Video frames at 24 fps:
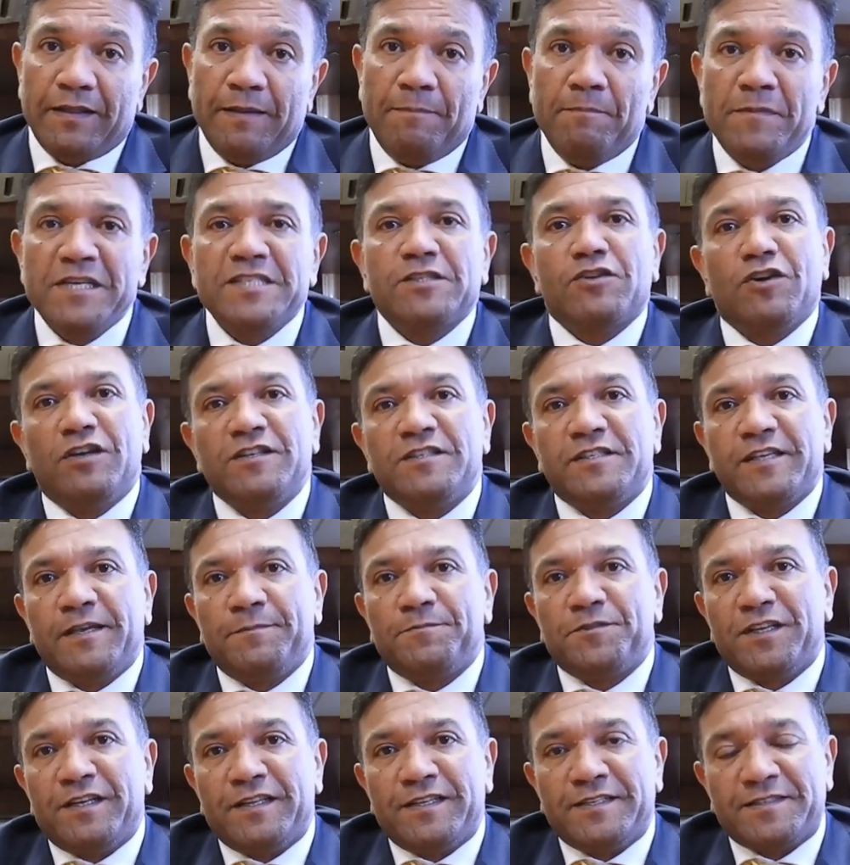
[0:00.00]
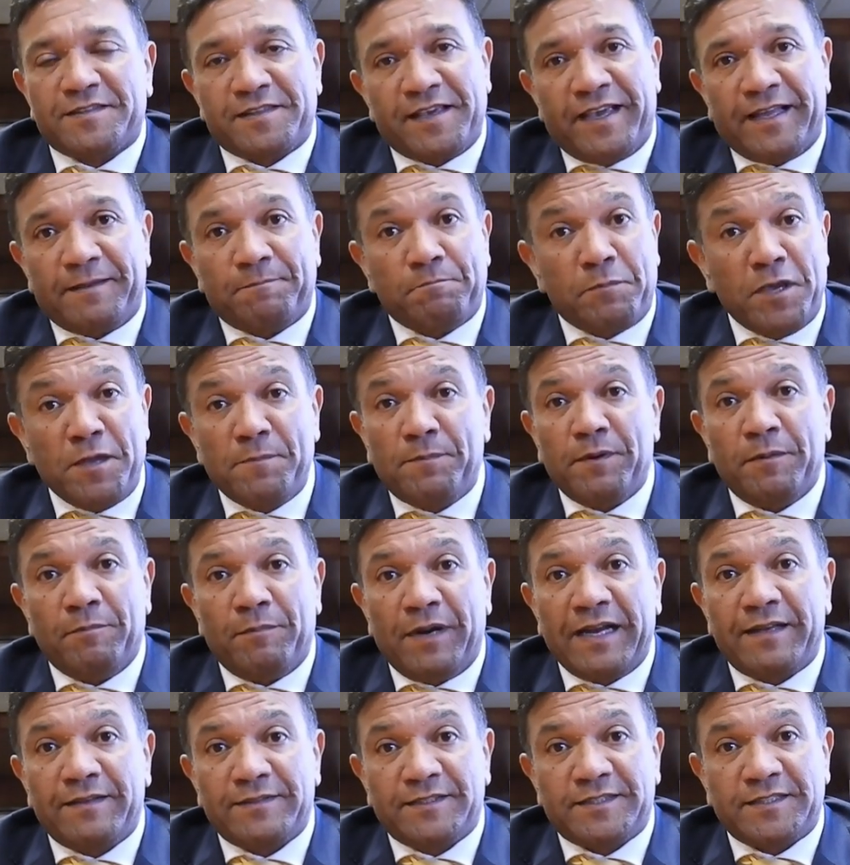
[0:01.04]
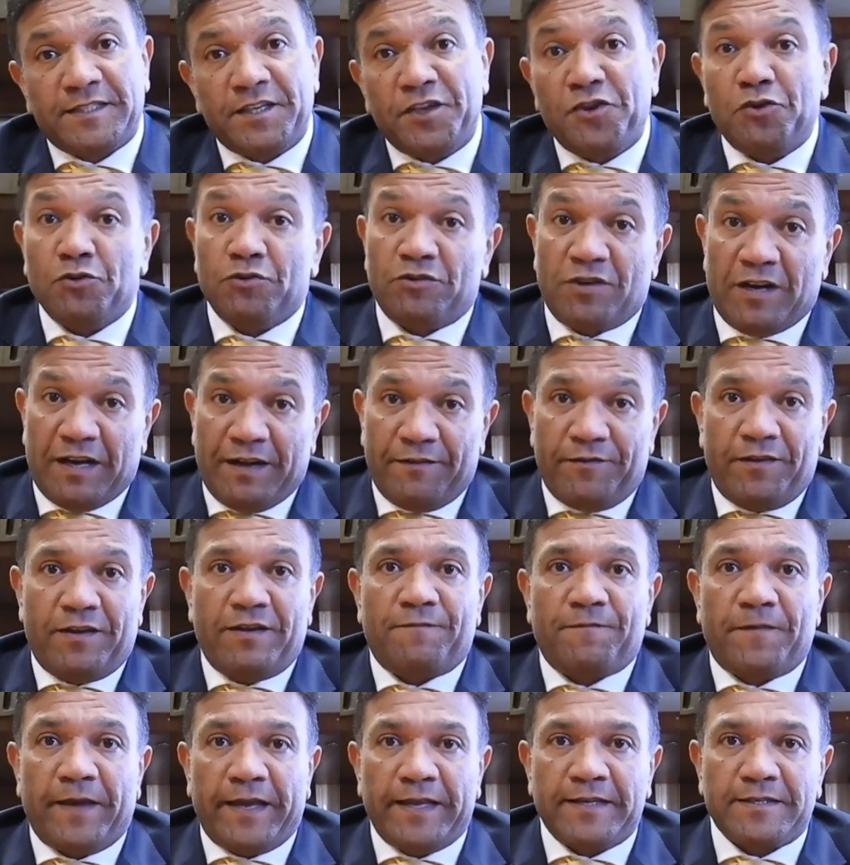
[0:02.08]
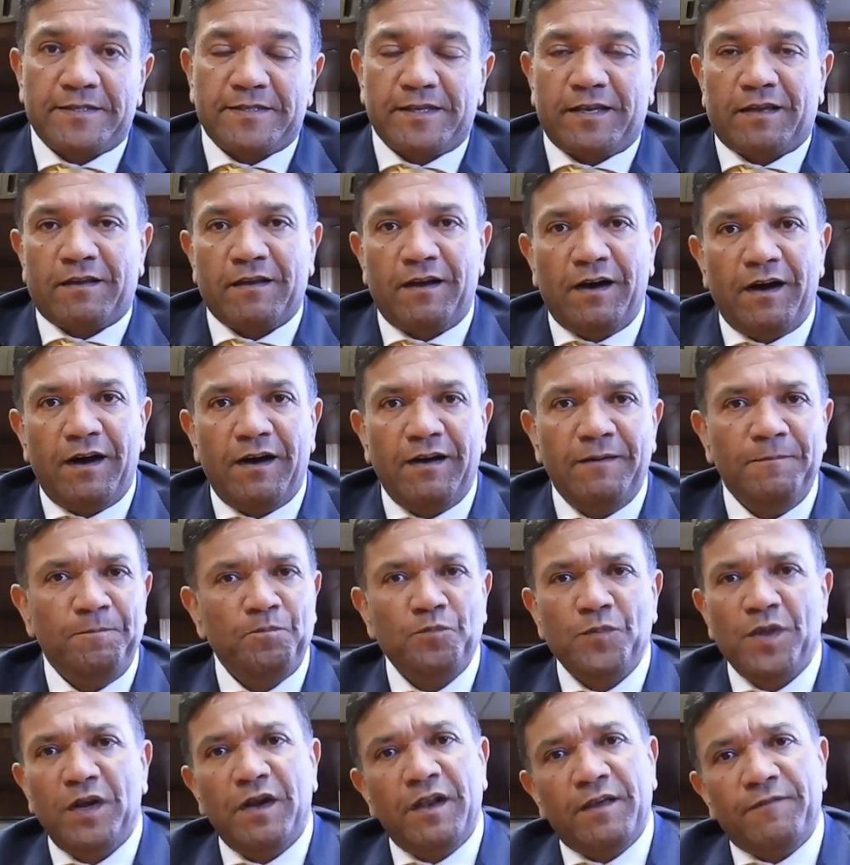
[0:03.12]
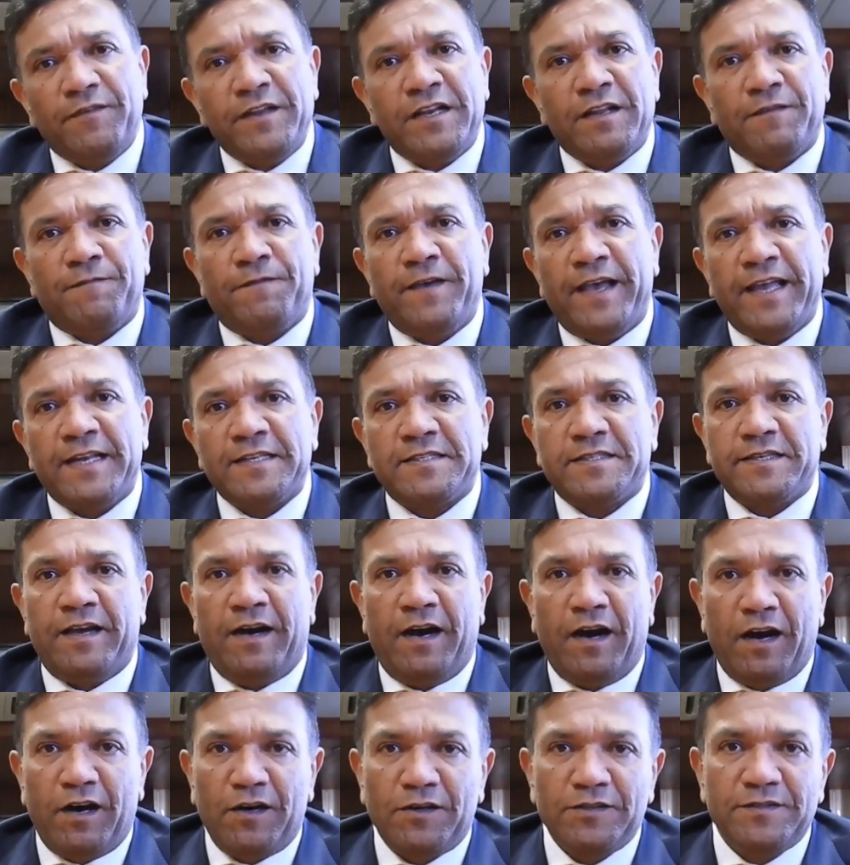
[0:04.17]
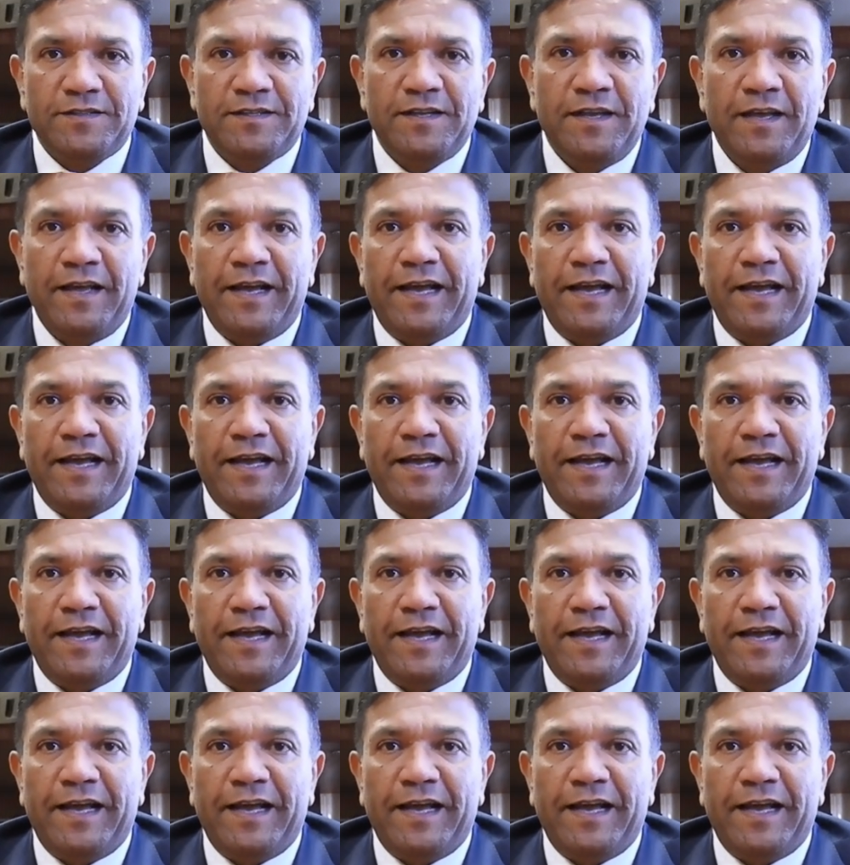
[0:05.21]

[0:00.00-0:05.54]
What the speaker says: the misconception is that people might see you driving a fancy car, live in a fancy house,